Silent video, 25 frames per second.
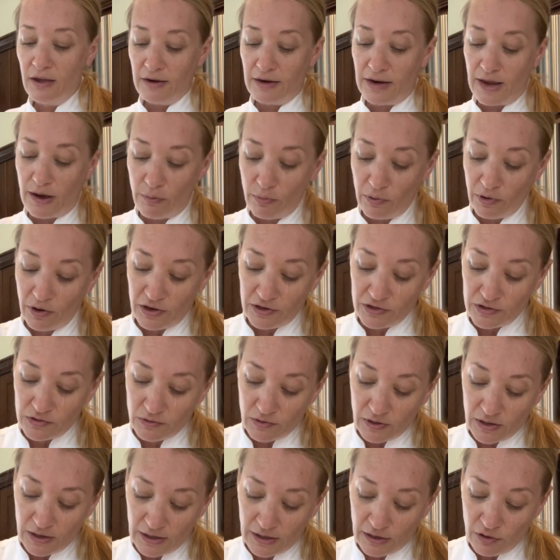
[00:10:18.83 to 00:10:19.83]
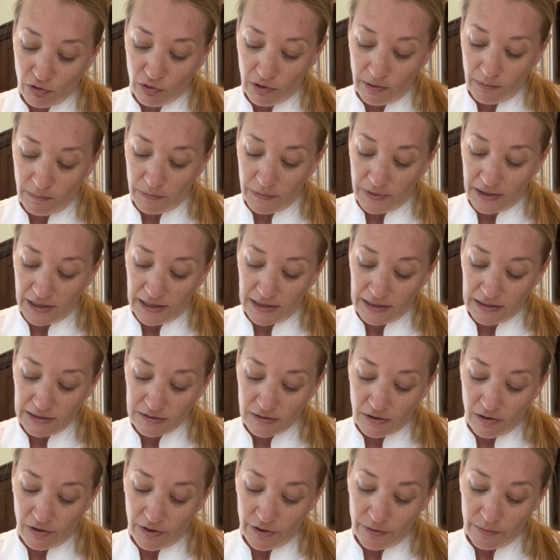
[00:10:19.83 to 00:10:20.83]
Now we're also going to crimp
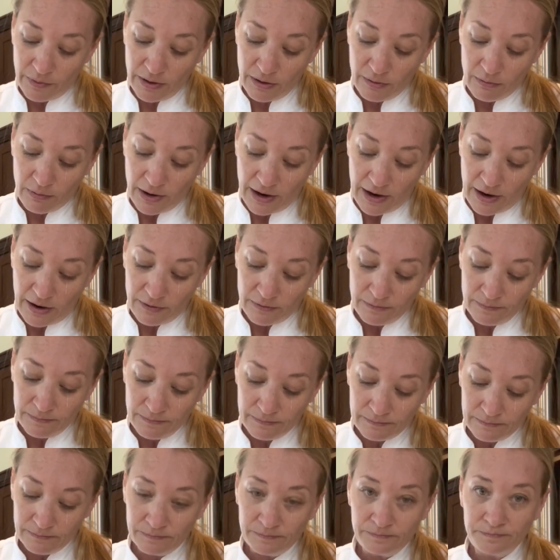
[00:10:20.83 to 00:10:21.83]
these all the way around.